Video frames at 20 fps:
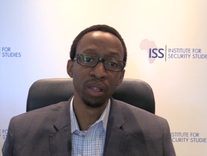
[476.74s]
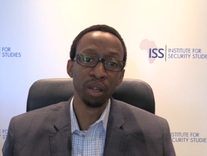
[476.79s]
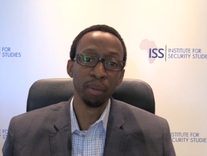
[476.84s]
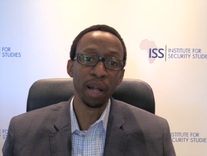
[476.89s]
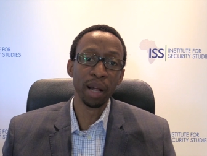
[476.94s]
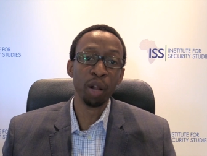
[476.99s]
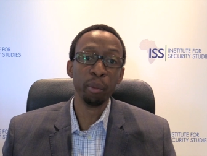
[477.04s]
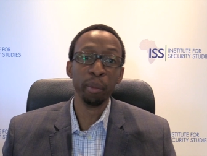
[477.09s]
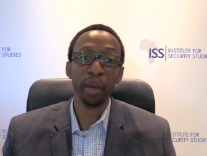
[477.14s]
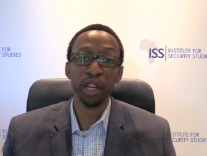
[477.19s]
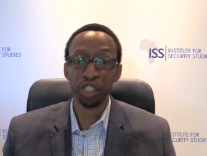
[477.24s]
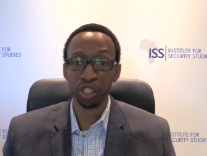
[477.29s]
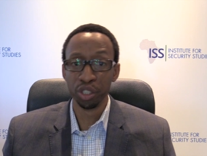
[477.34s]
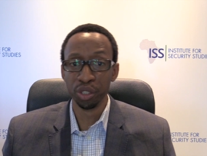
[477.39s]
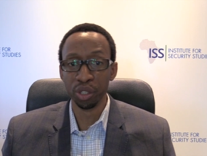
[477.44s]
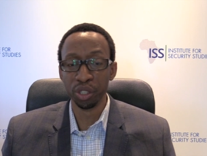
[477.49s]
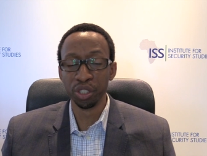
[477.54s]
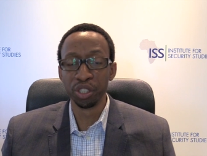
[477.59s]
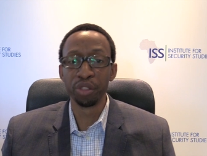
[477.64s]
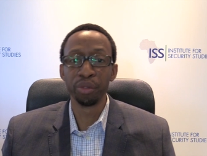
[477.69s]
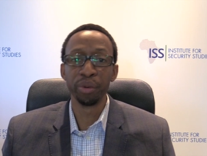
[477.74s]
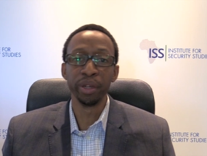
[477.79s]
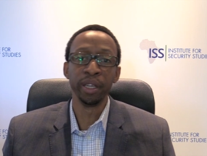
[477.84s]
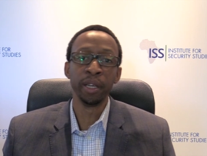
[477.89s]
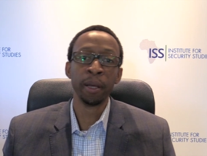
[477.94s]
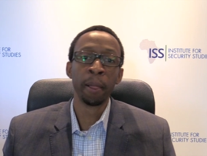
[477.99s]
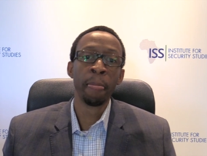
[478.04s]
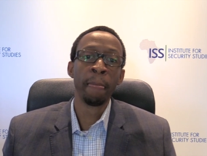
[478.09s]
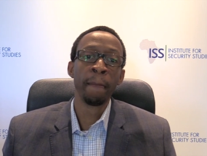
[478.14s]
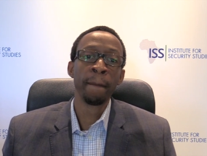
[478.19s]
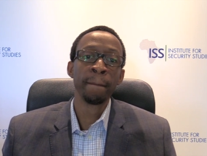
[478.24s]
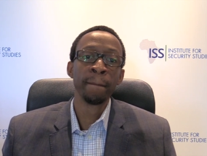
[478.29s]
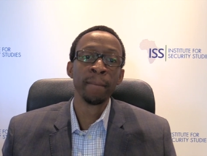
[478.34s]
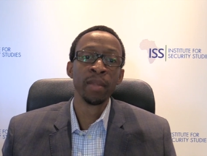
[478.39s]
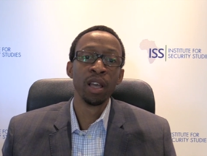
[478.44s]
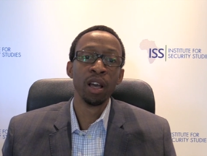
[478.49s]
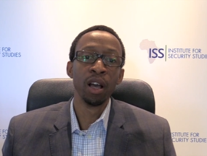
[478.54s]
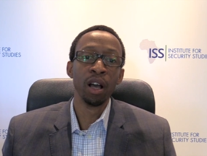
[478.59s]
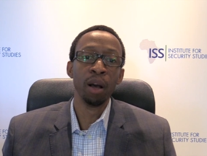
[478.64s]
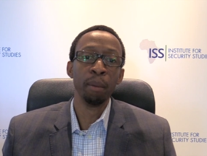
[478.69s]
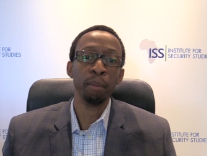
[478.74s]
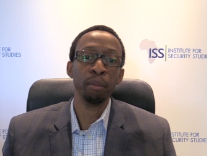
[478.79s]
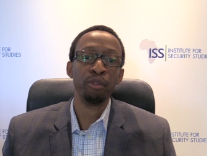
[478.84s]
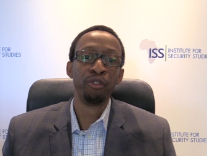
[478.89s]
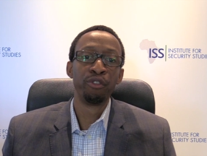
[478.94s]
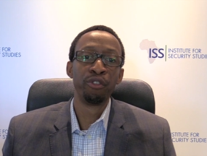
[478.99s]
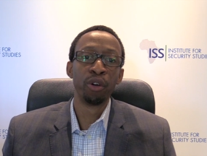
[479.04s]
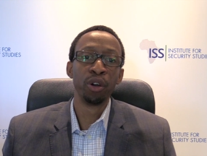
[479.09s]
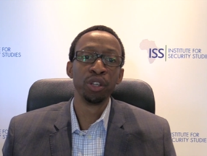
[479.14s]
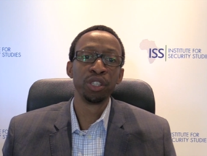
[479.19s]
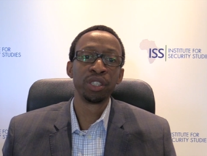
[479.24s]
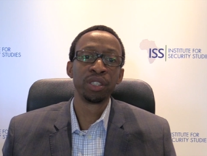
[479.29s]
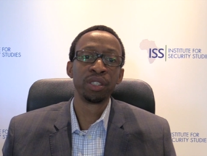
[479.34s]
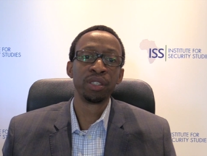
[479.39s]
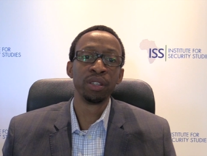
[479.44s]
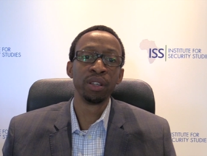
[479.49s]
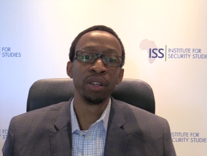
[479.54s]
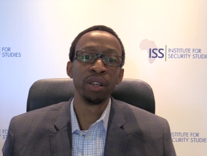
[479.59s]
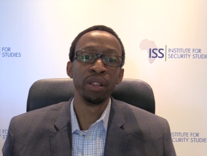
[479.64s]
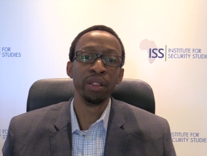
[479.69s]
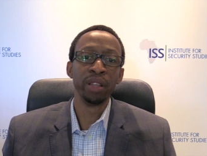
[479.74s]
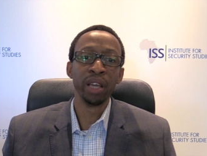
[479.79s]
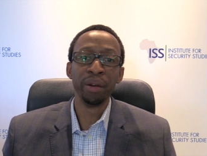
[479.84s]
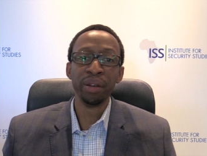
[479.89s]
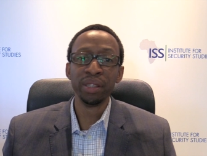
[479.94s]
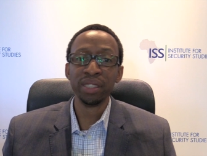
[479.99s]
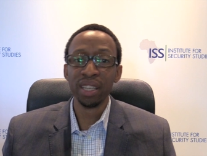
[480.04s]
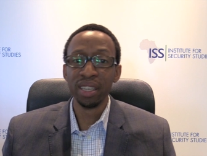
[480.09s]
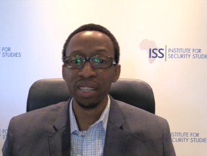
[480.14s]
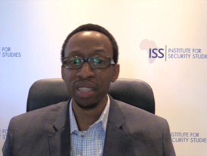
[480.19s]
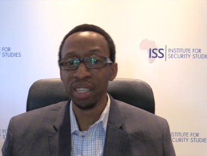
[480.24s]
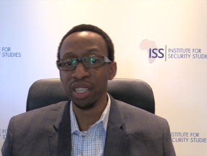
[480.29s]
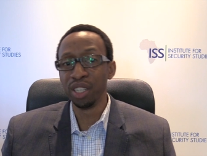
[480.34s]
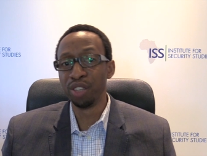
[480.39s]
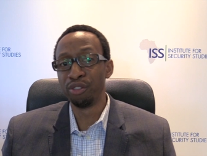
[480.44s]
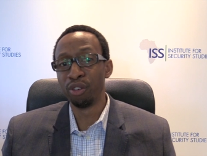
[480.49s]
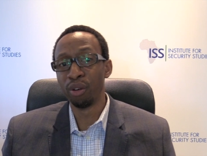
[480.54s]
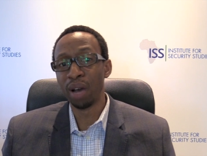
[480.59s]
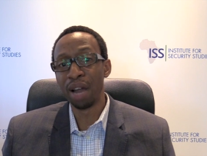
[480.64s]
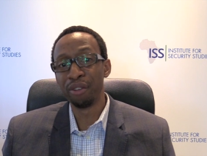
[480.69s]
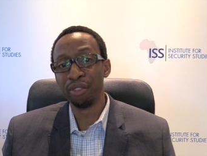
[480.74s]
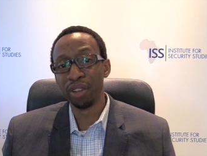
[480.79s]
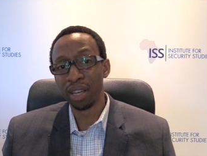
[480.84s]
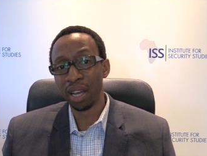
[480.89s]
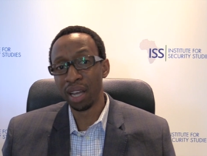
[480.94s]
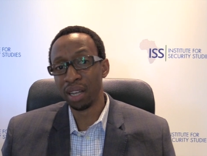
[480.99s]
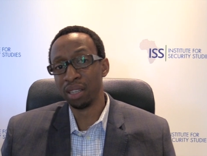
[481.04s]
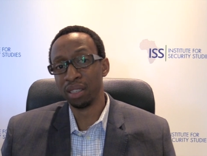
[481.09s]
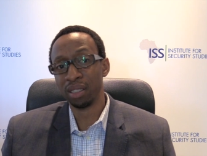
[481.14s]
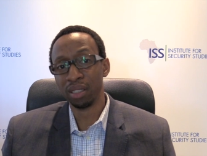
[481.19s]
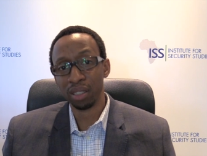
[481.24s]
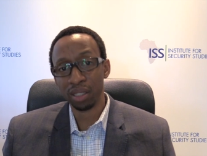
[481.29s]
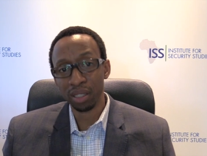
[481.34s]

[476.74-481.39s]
Um, I'll mention just three. Um, first, there is a need for African